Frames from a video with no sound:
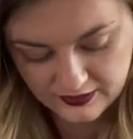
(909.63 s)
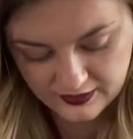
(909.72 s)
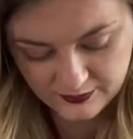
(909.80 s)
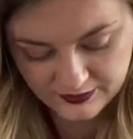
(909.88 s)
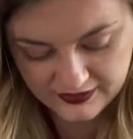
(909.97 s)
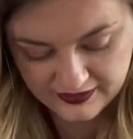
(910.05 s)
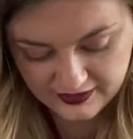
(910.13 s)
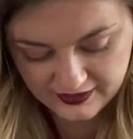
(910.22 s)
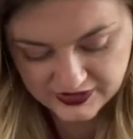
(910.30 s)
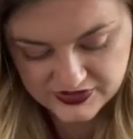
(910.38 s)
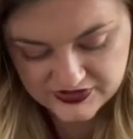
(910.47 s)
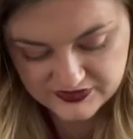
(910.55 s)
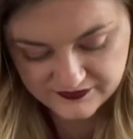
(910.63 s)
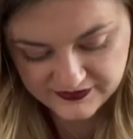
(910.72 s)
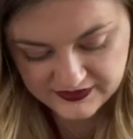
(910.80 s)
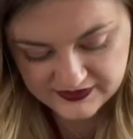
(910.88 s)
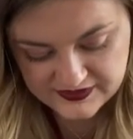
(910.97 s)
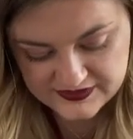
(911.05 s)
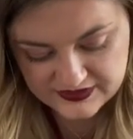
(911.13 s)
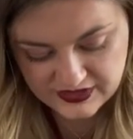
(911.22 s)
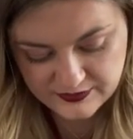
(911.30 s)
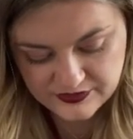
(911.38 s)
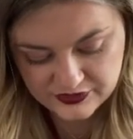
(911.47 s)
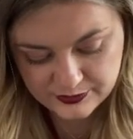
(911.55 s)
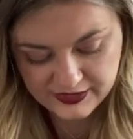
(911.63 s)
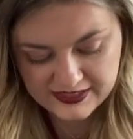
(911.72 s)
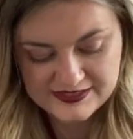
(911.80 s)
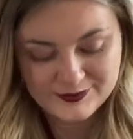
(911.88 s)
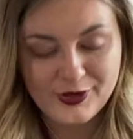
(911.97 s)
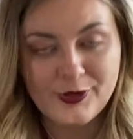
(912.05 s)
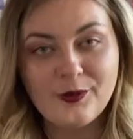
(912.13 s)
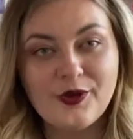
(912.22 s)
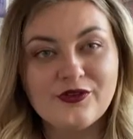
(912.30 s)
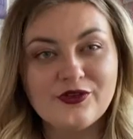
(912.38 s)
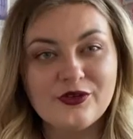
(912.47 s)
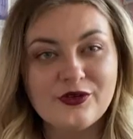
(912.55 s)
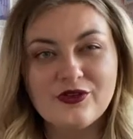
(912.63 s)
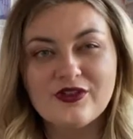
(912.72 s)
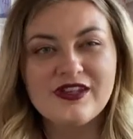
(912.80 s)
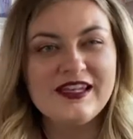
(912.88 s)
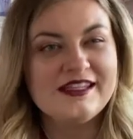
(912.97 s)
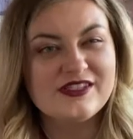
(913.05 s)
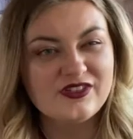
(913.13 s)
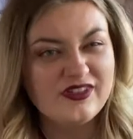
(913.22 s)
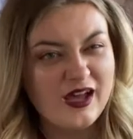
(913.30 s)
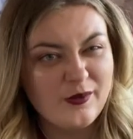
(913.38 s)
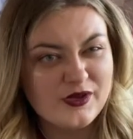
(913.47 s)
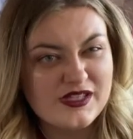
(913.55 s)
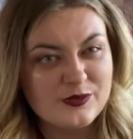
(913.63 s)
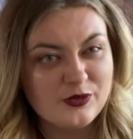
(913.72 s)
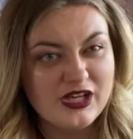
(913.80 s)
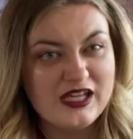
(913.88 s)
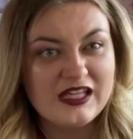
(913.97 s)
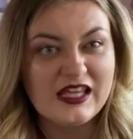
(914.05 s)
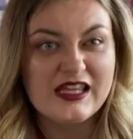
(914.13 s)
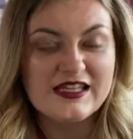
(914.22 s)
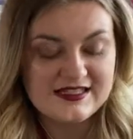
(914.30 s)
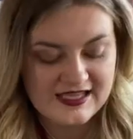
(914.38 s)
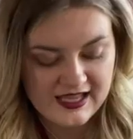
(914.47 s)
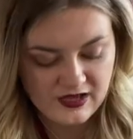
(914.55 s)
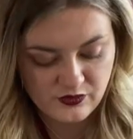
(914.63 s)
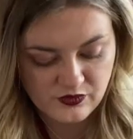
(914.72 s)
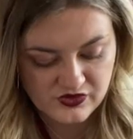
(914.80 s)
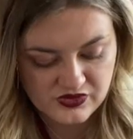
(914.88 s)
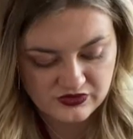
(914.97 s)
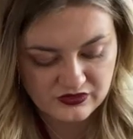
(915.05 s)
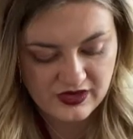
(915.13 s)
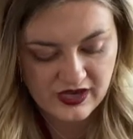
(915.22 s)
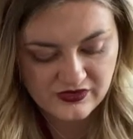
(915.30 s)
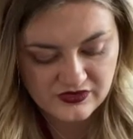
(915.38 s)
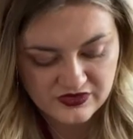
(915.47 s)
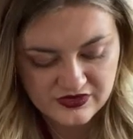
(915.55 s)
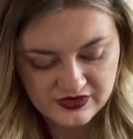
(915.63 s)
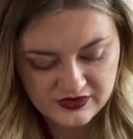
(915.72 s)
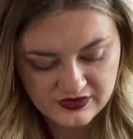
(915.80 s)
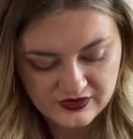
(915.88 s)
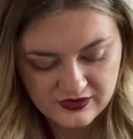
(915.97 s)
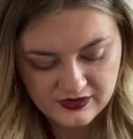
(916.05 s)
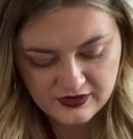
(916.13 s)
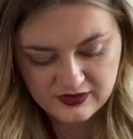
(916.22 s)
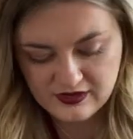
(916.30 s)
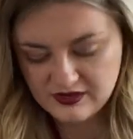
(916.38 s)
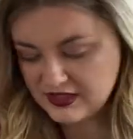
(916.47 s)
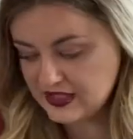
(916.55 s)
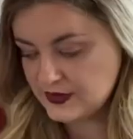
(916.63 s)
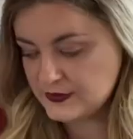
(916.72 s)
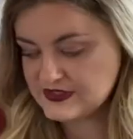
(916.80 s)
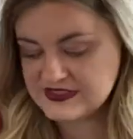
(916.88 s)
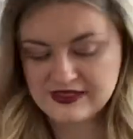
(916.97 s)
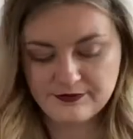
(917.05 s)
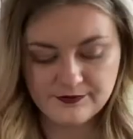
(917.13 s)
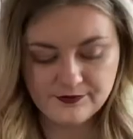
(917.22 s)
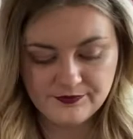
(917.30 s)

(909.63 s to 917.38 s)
Yeah, I just figured it's time to replace my old bottle. The lid on that one's breaking, it's getting all scratched. It was time.